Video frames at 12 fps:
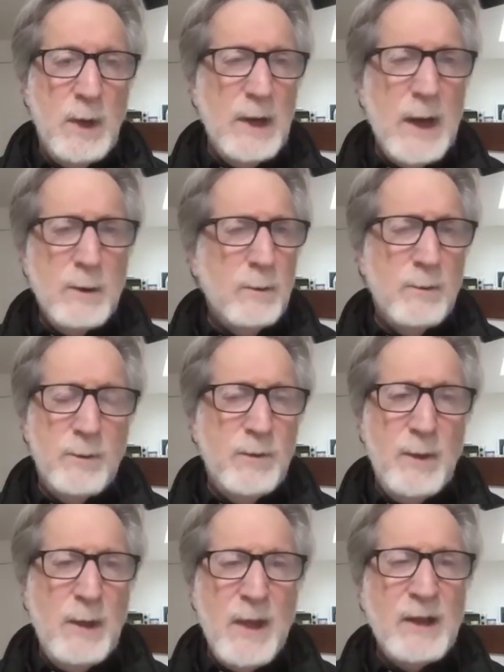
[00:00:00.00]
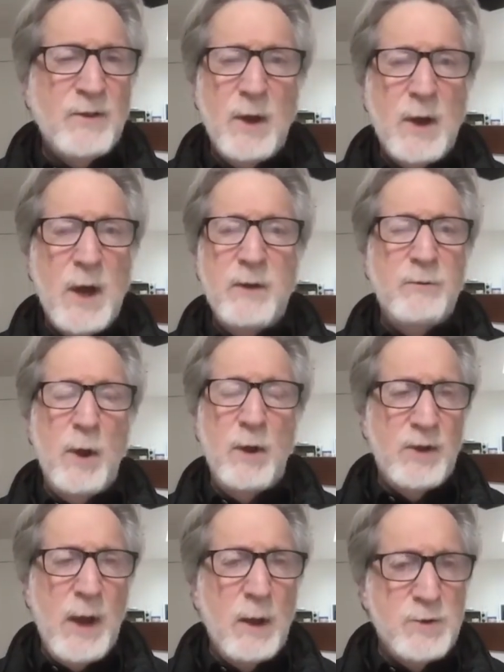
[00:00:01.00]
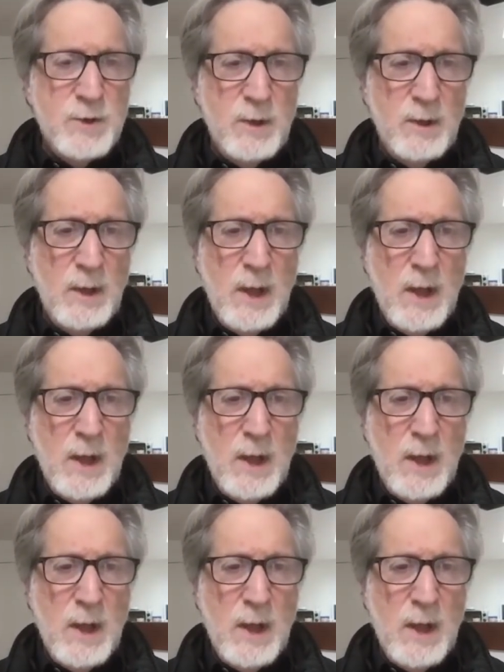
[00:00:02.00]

And that's a kind of nostalgia